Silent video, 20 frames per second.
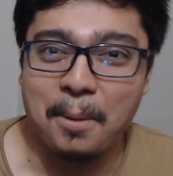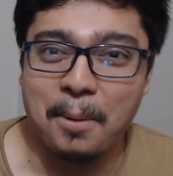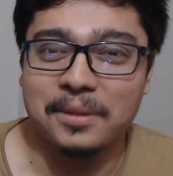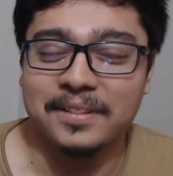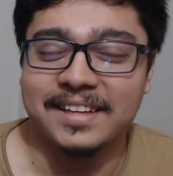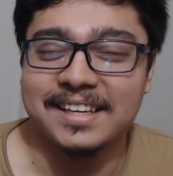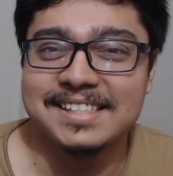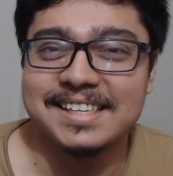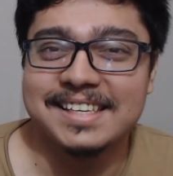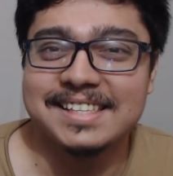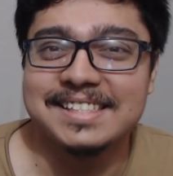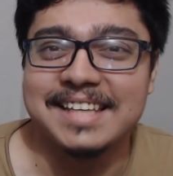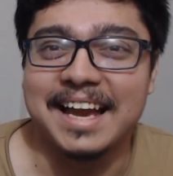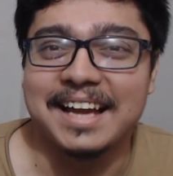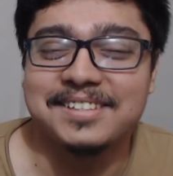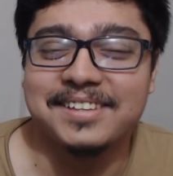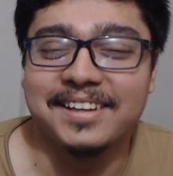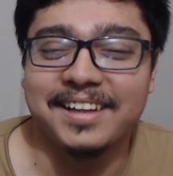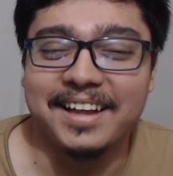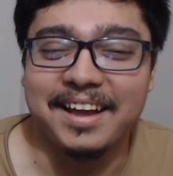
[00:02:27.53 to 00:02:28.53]
This is
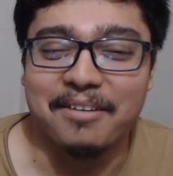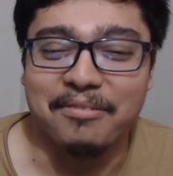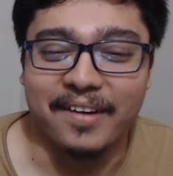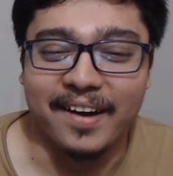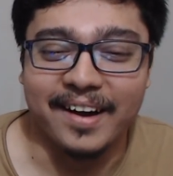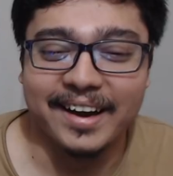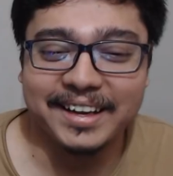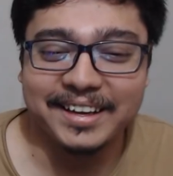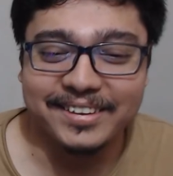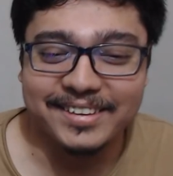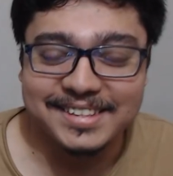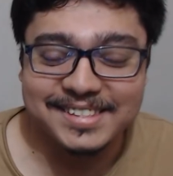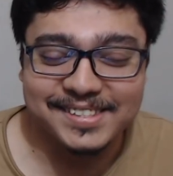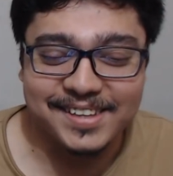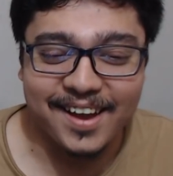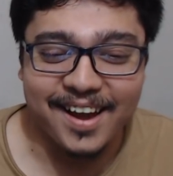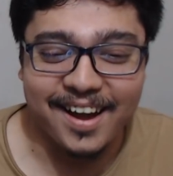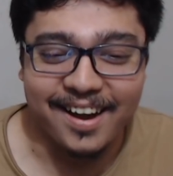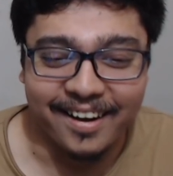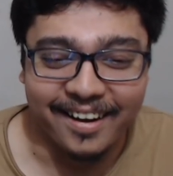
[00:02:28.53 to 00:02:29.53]
actually a very good
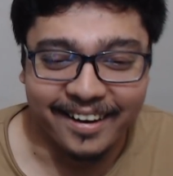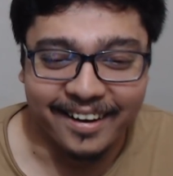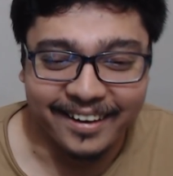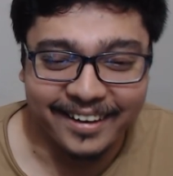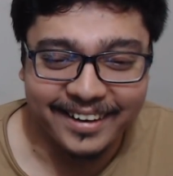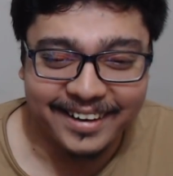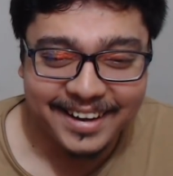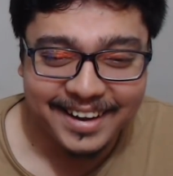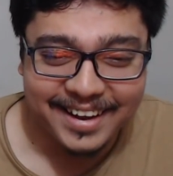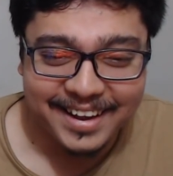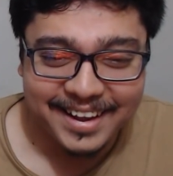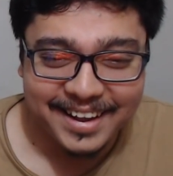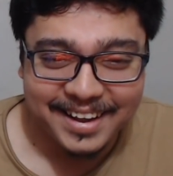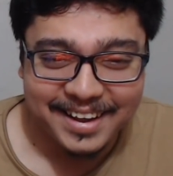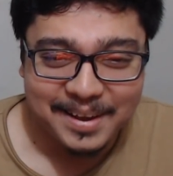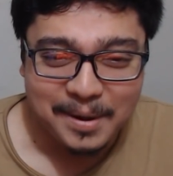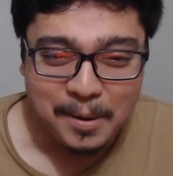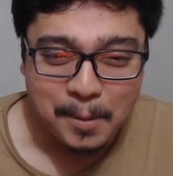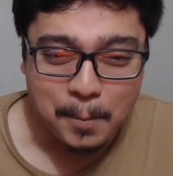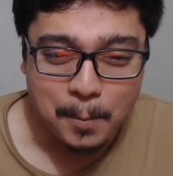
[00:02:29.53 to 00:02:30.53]
song.
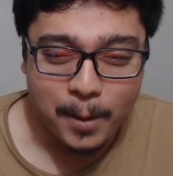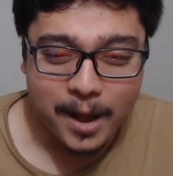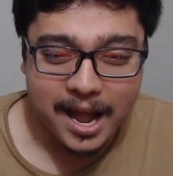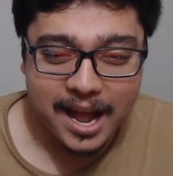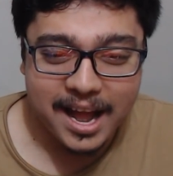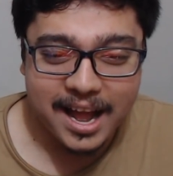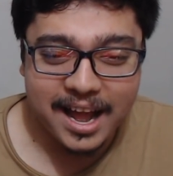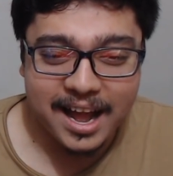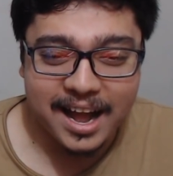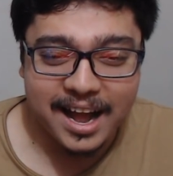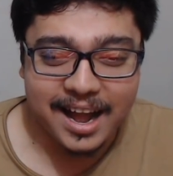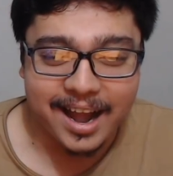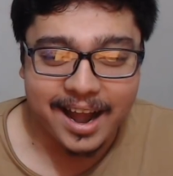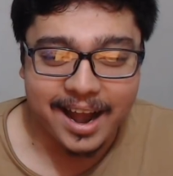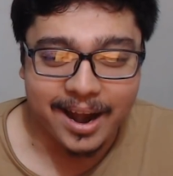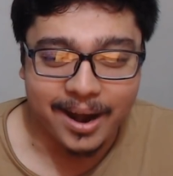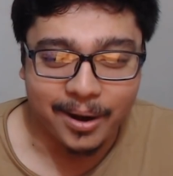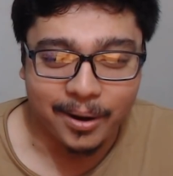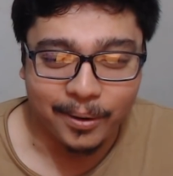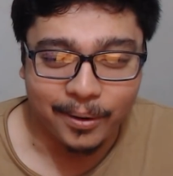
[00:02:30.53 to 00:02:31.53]

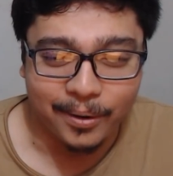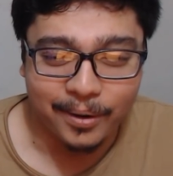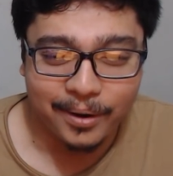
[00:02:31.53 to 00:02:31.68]
Wow.